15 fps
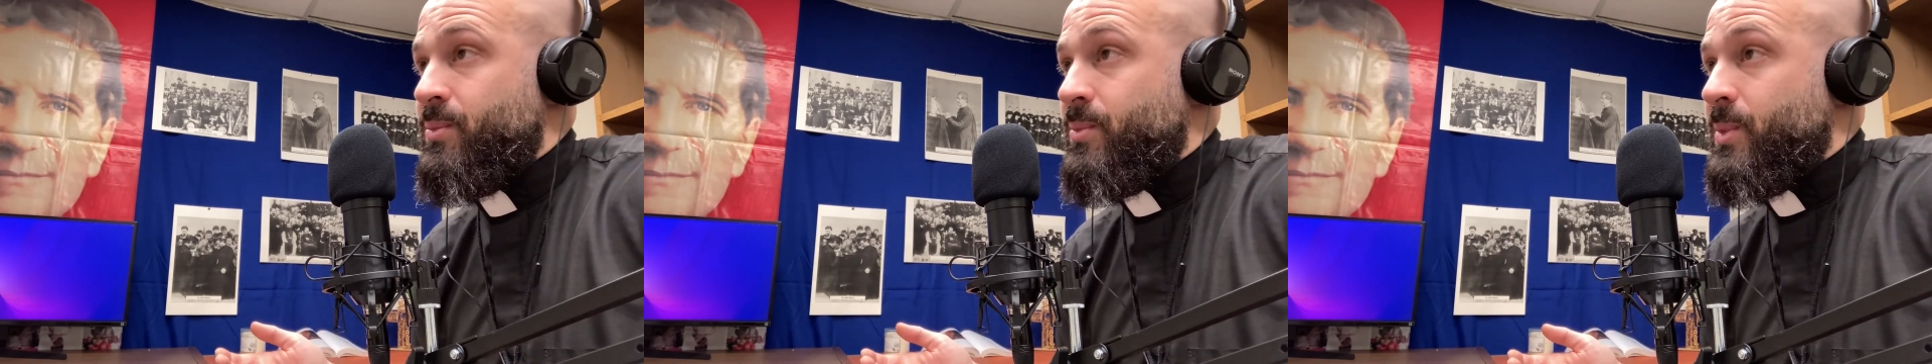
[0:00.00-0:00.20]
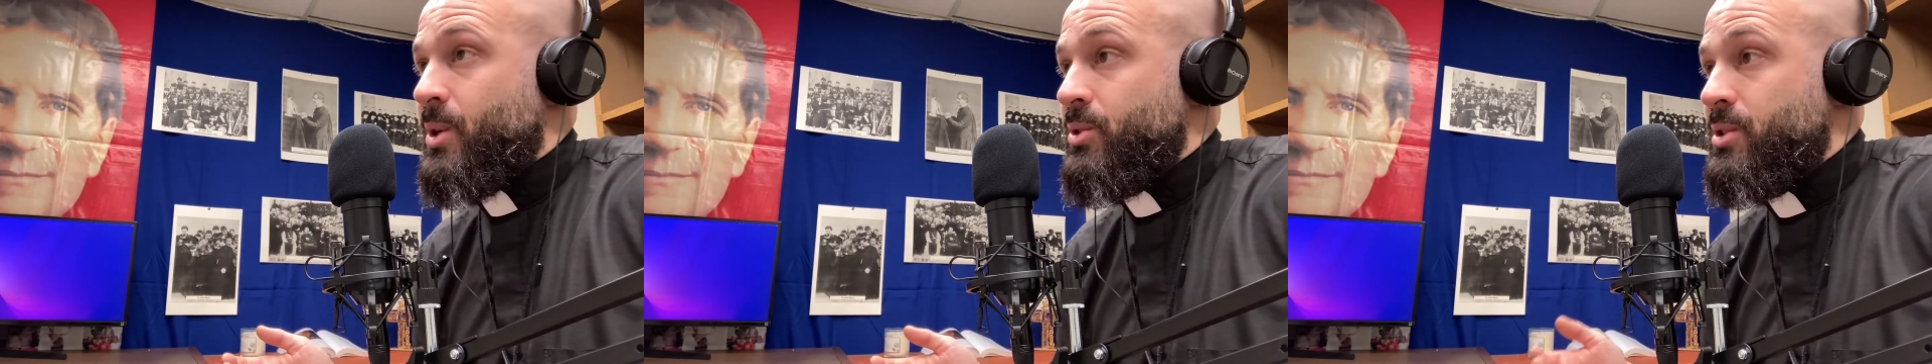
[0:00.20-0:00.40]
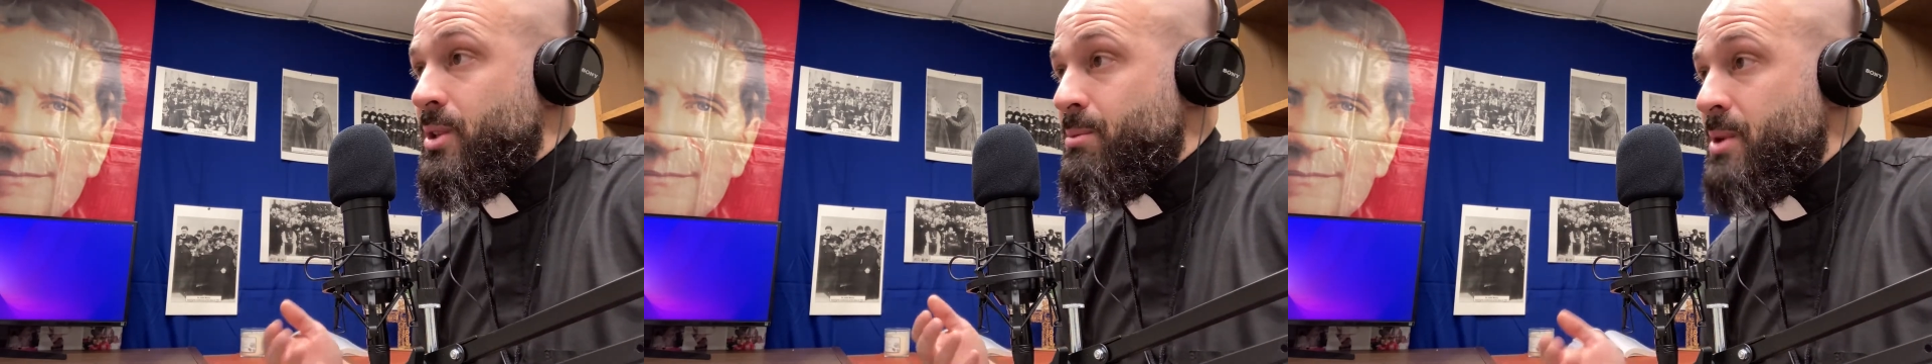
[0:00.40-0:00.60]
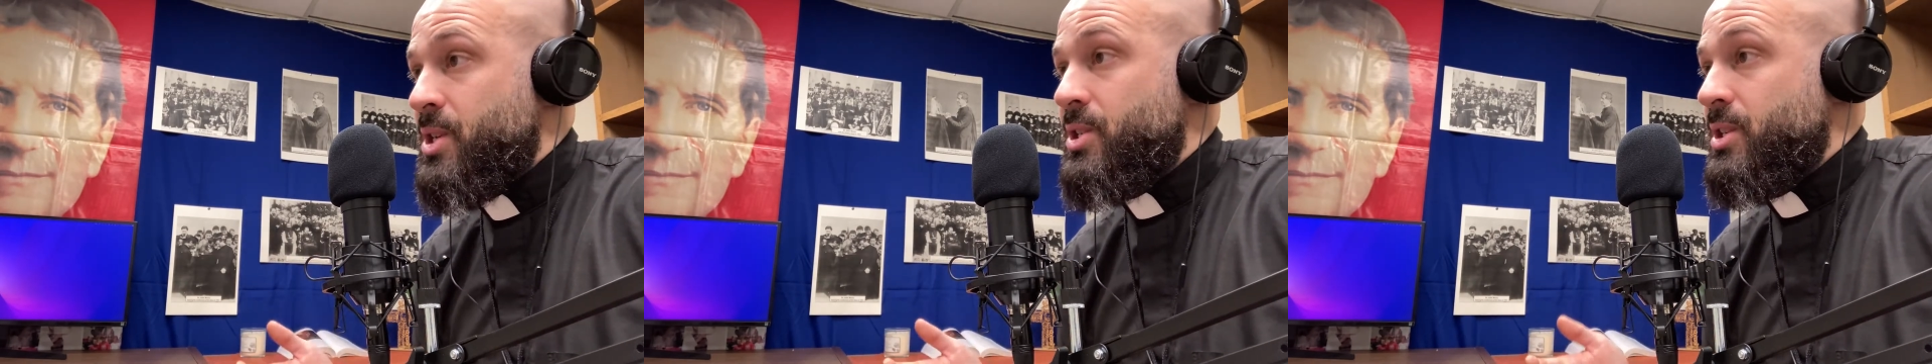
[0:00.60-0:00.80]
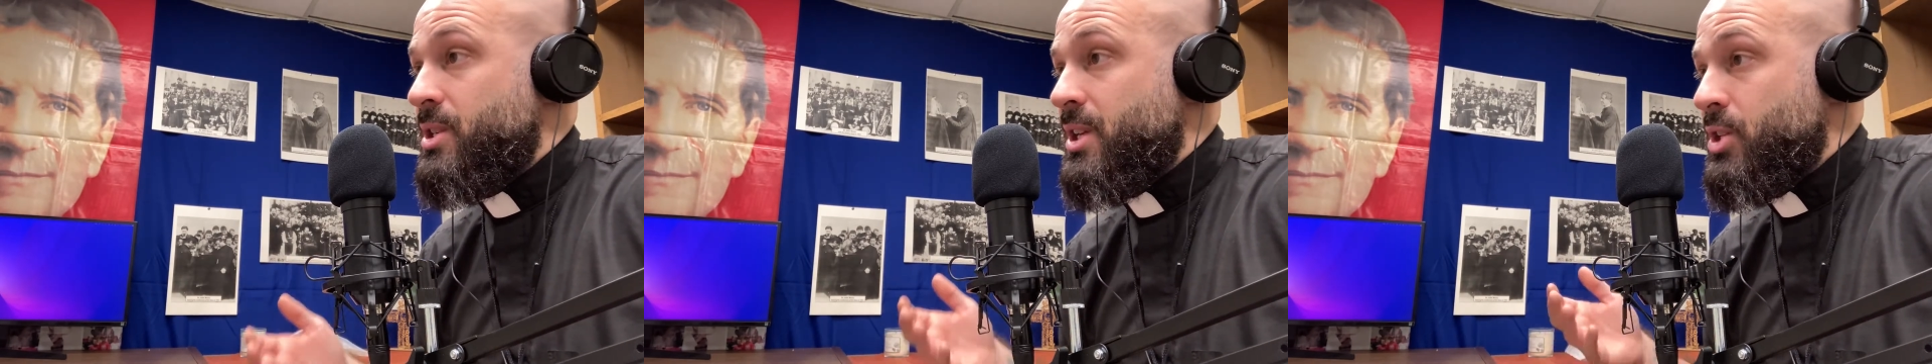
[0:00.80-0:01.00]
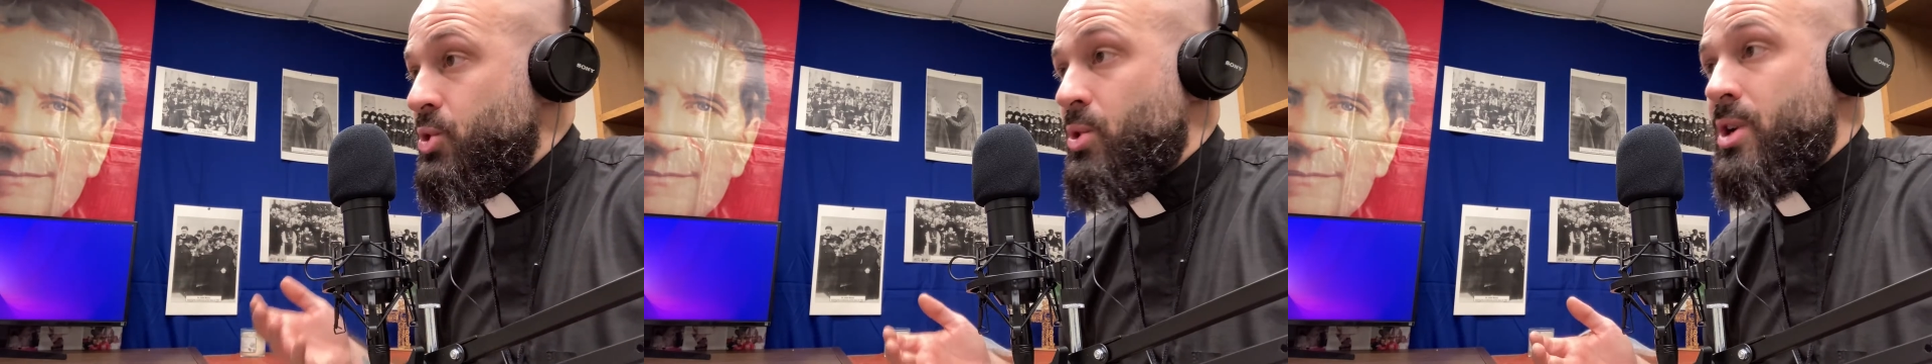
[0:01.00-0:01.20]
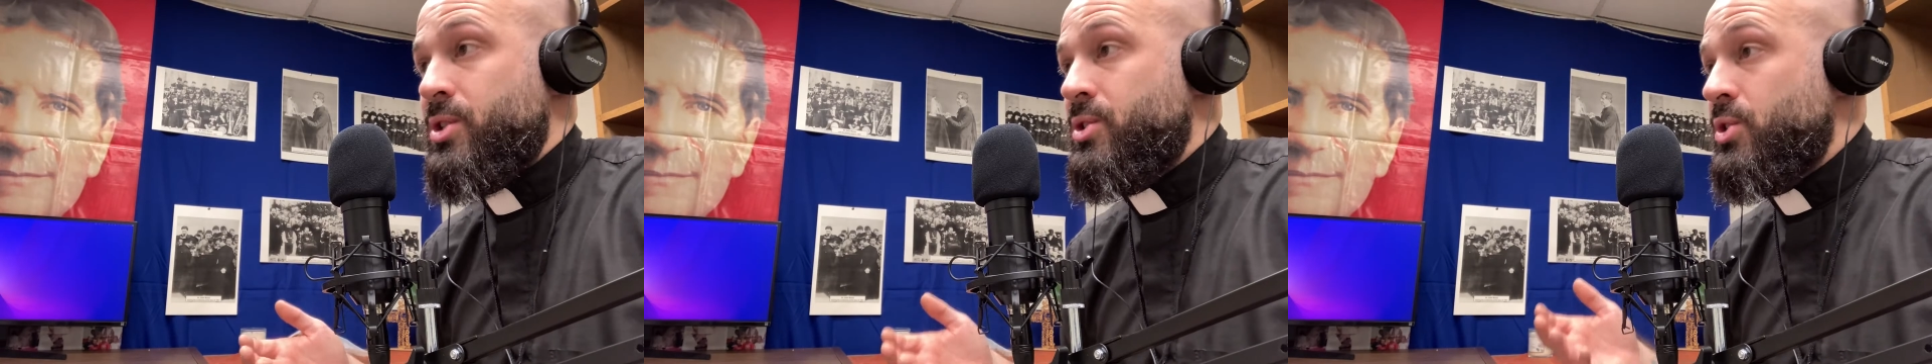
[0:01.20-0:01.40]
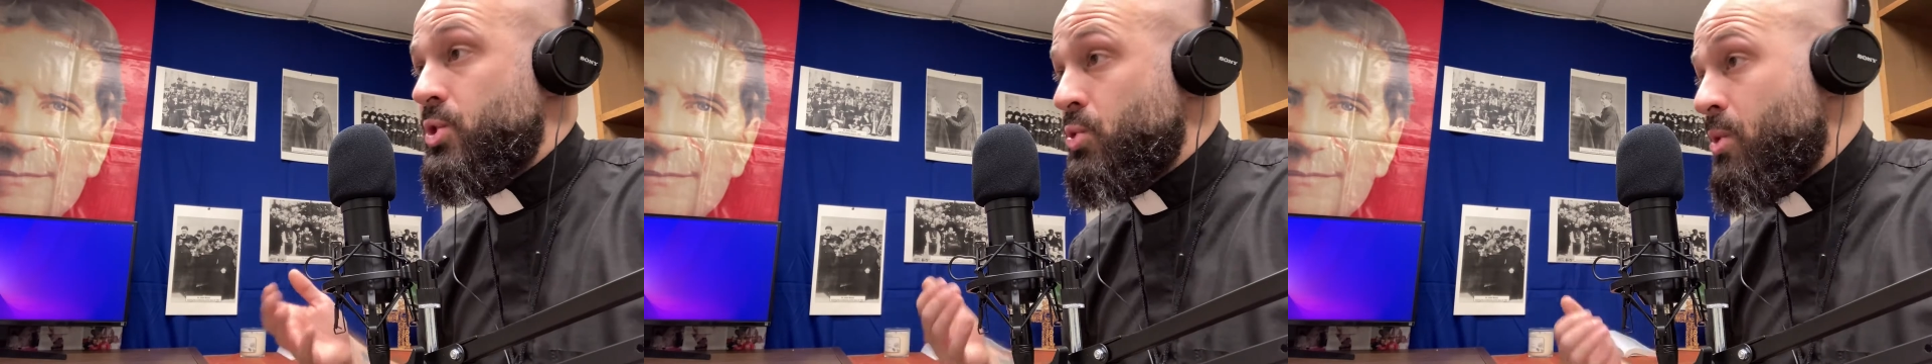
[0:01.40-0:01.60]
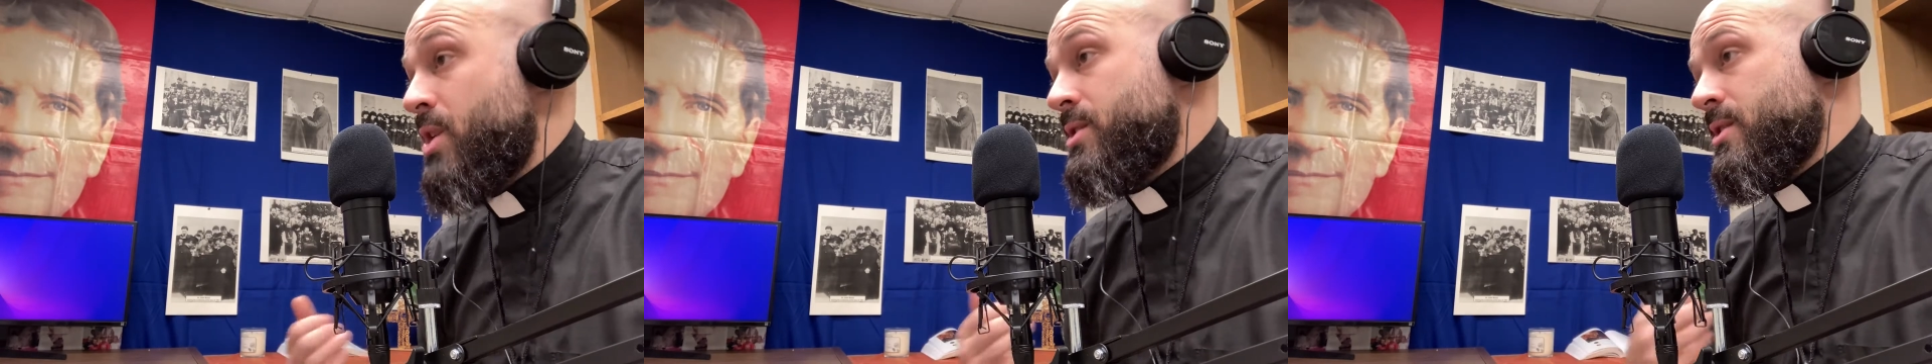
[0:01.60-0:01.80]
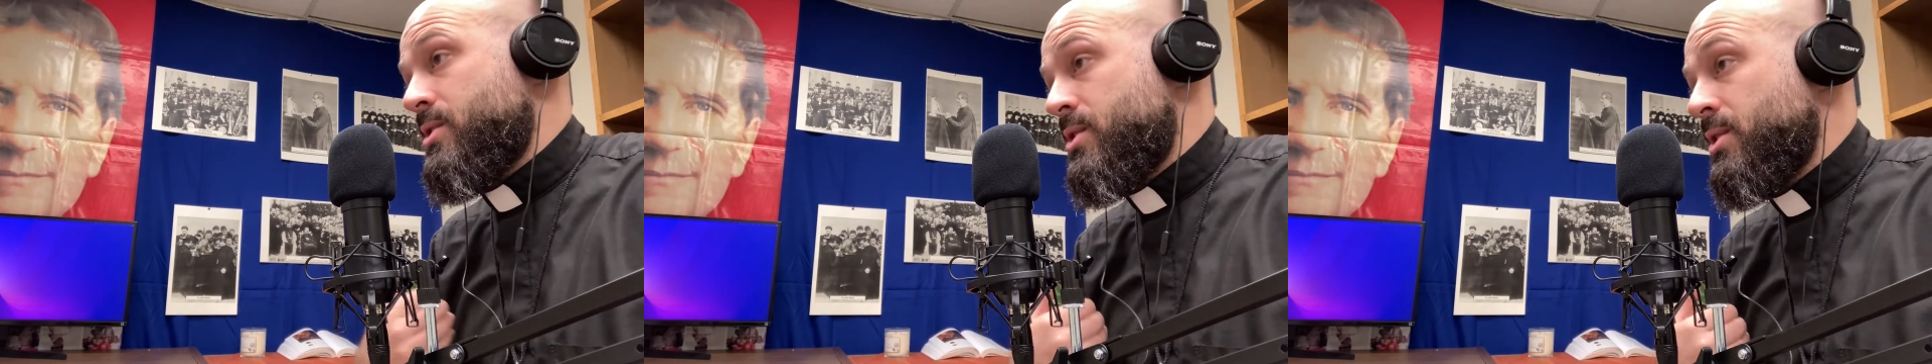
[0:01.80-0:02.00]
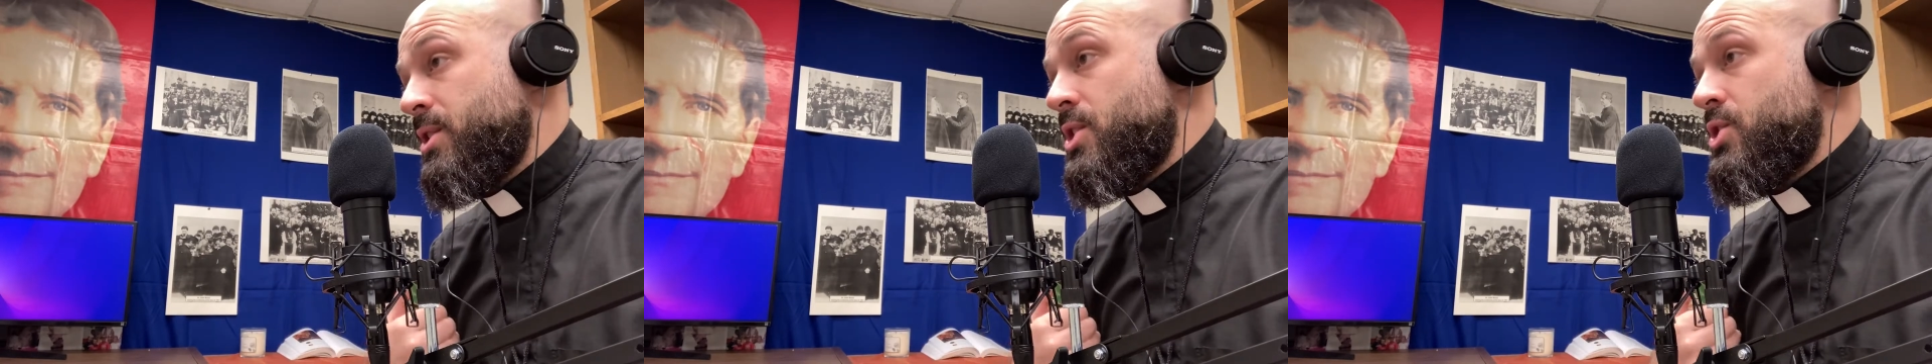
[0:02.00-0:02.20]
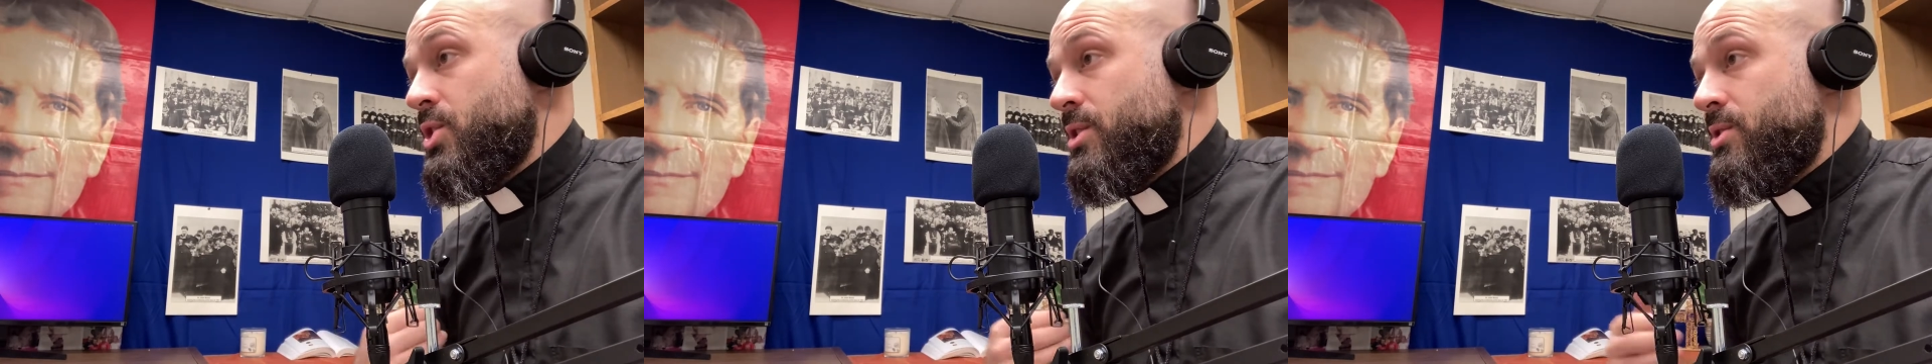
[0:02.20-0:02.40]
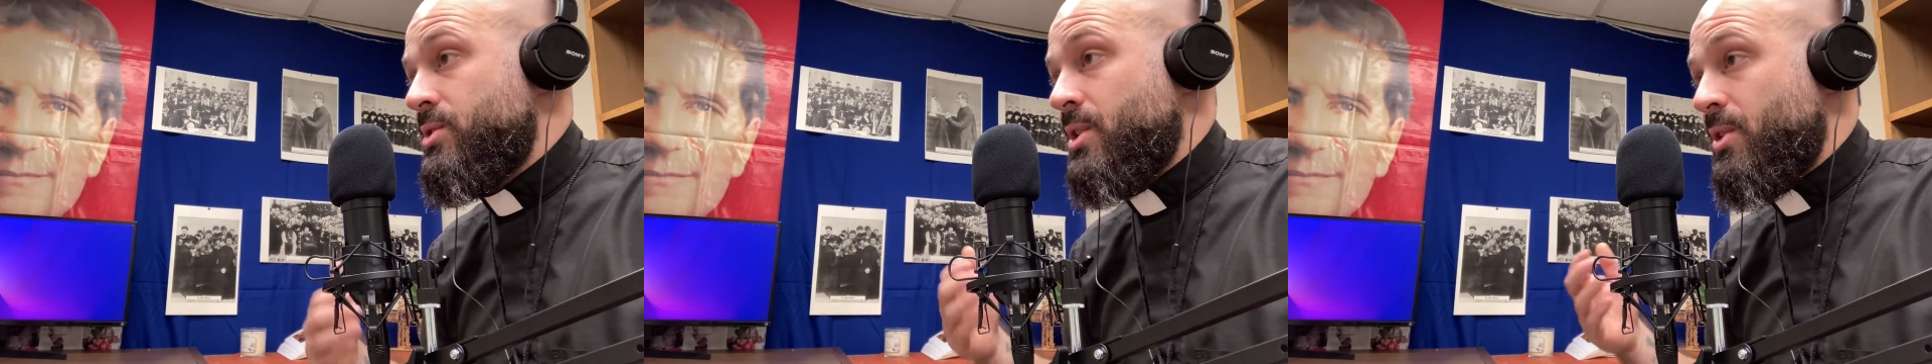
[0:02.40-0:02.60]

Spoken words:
No, to the mission entrusted to us as Salesians,